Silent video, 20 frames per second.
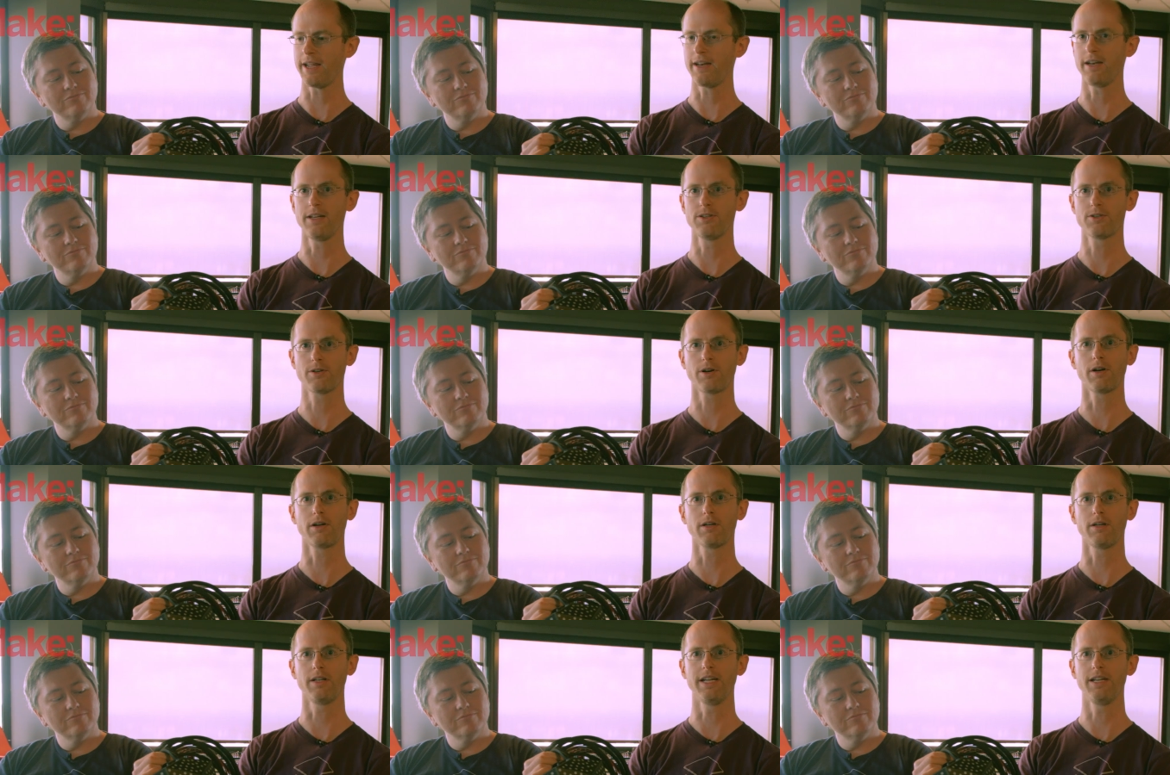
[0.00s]
Speaker 1: it
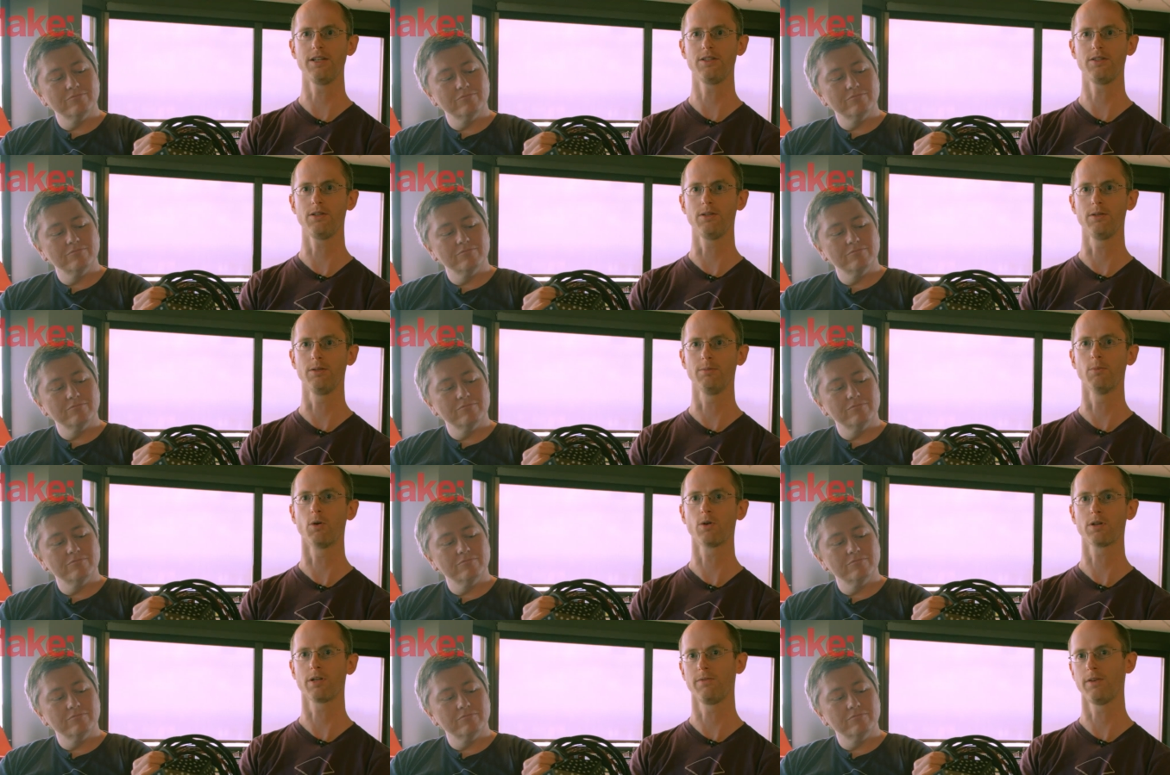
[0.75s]
internally to
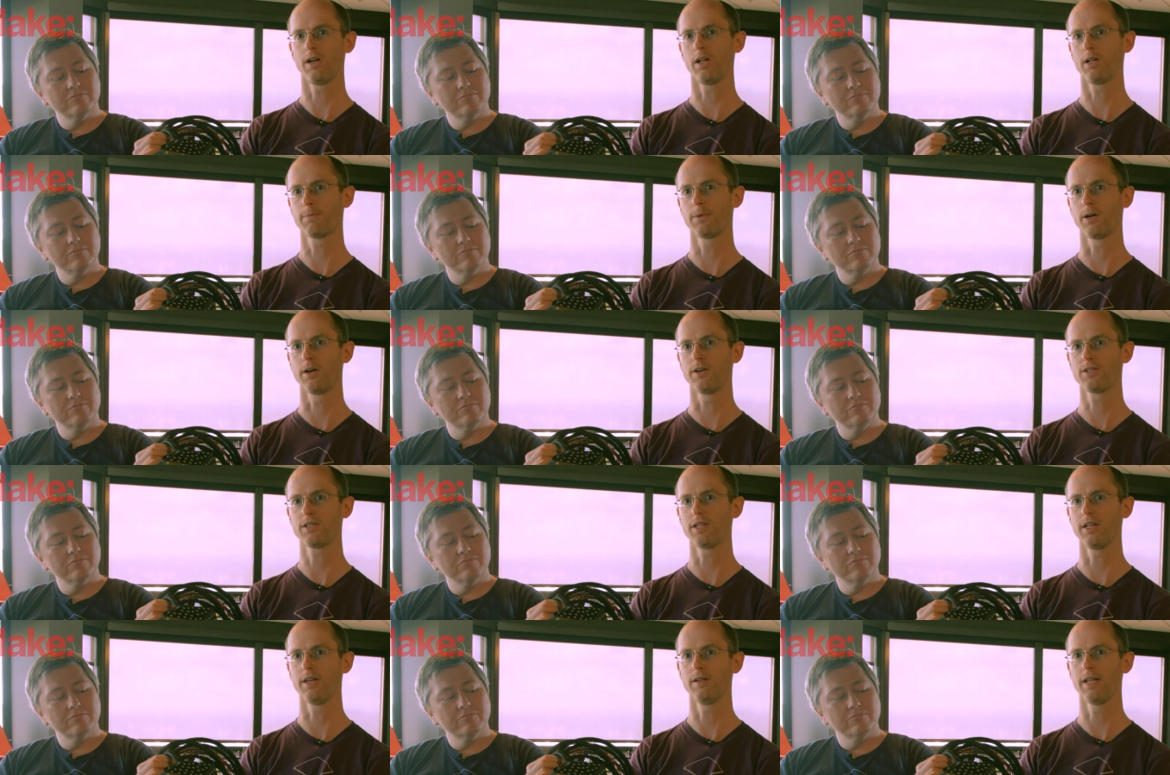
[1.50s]
more
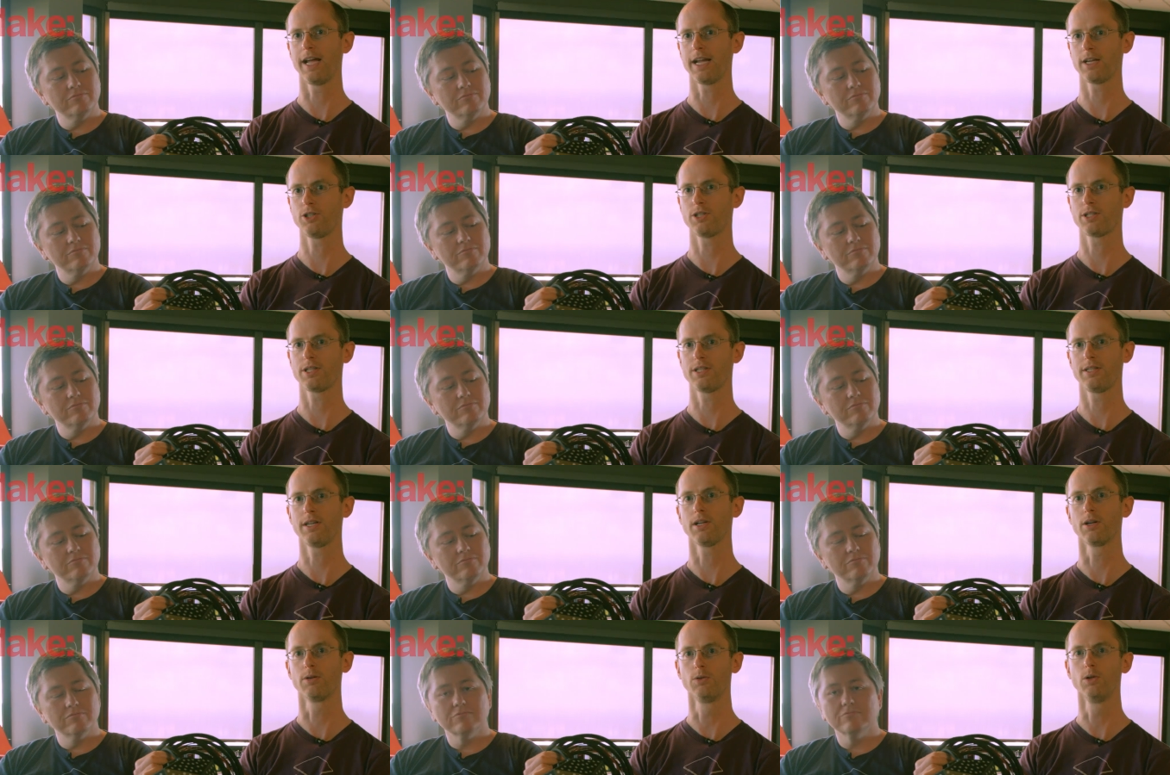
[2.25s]
developers than like just a
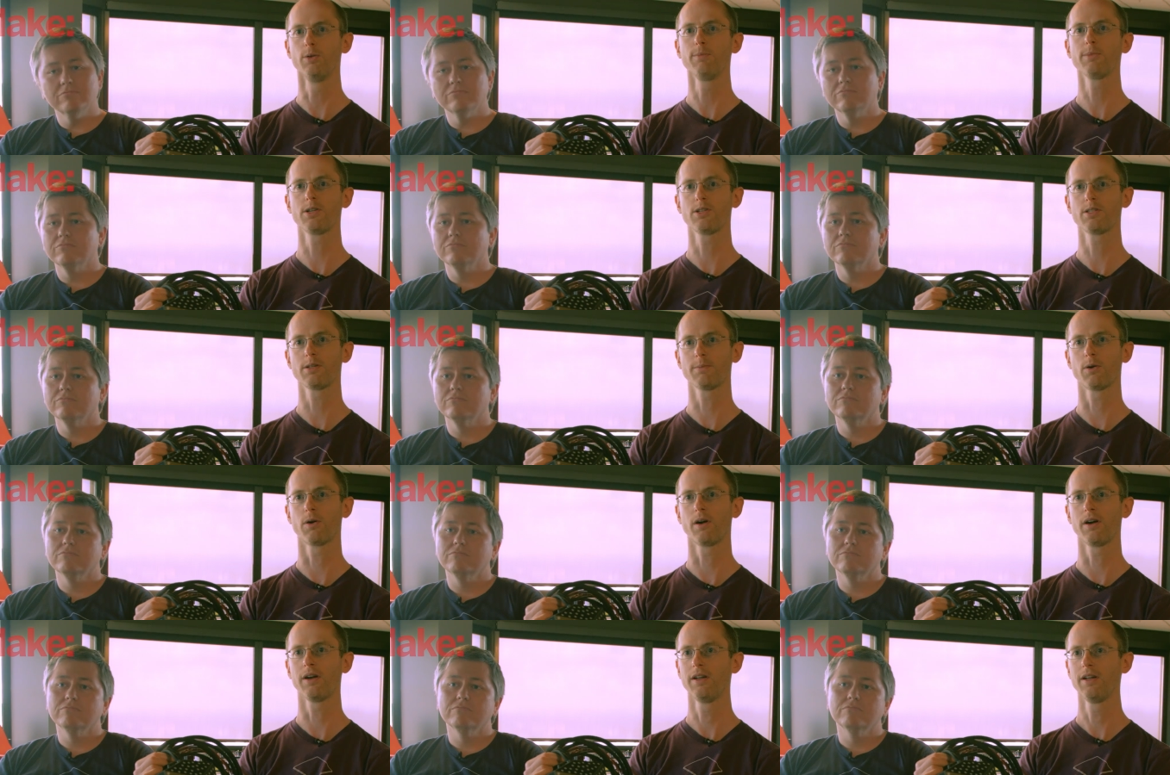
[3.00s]
single room could
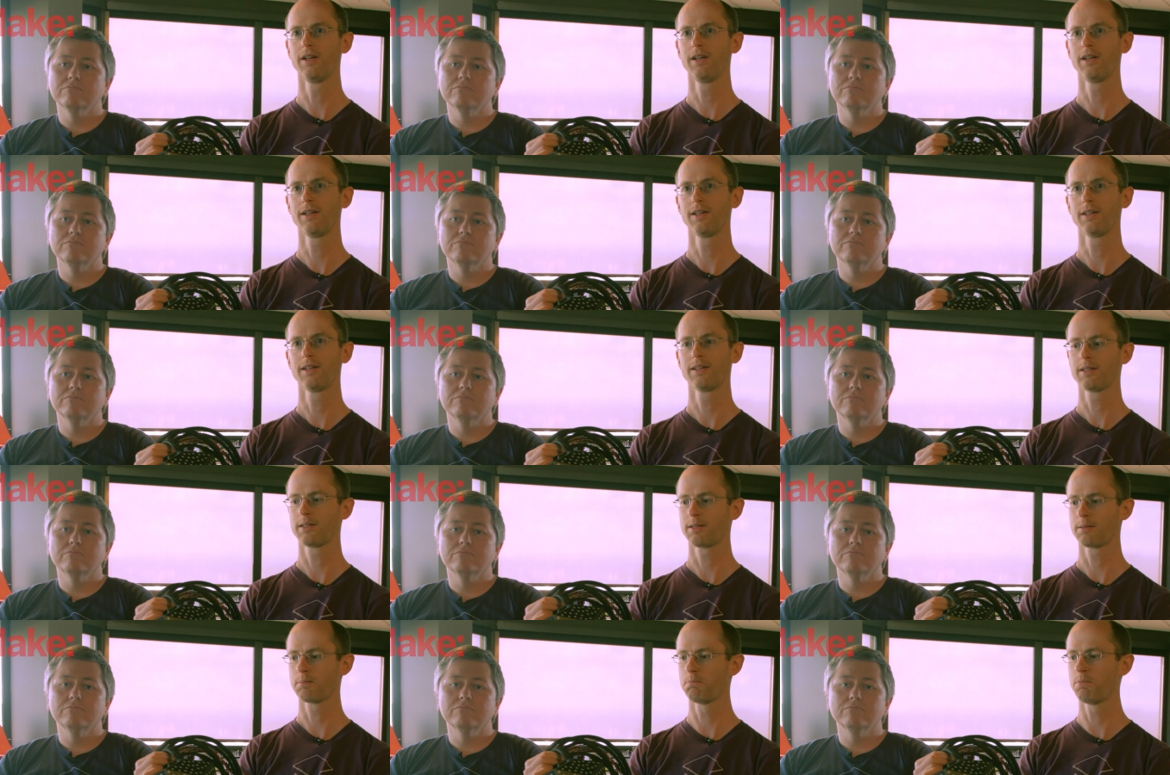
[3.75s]
support.
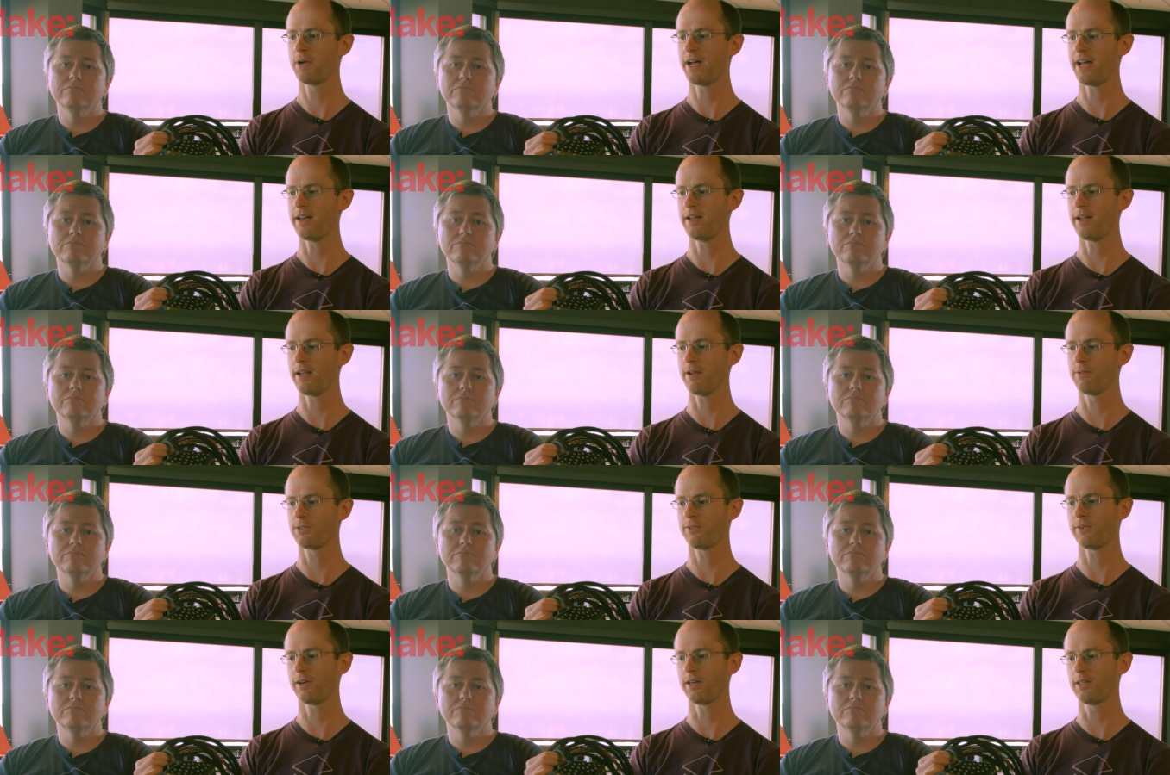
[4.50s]
But
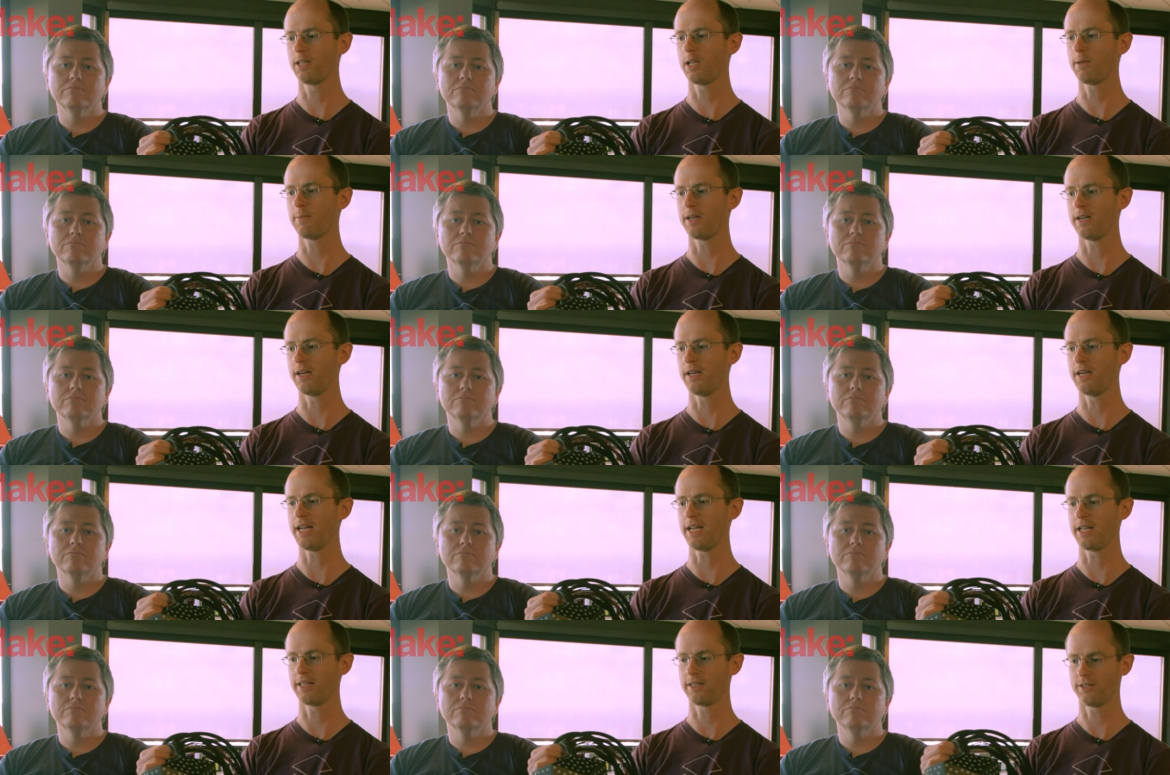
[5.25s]
it was very
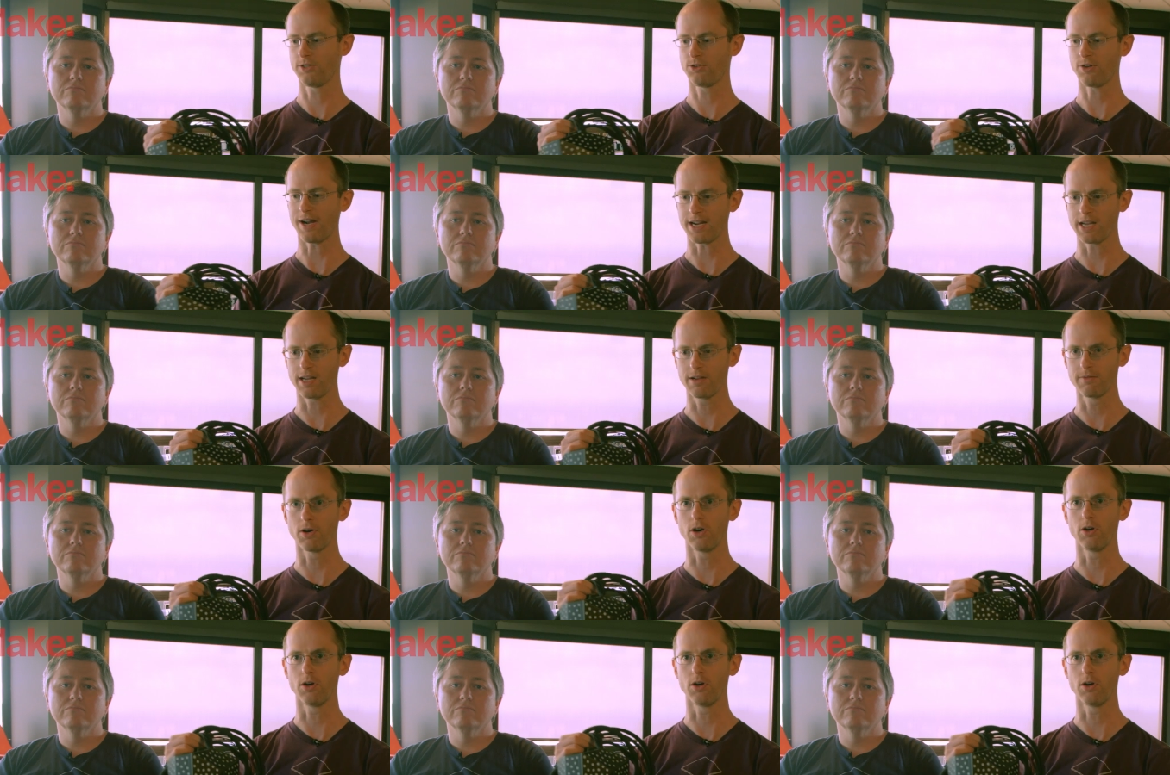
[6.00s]
limited in tracking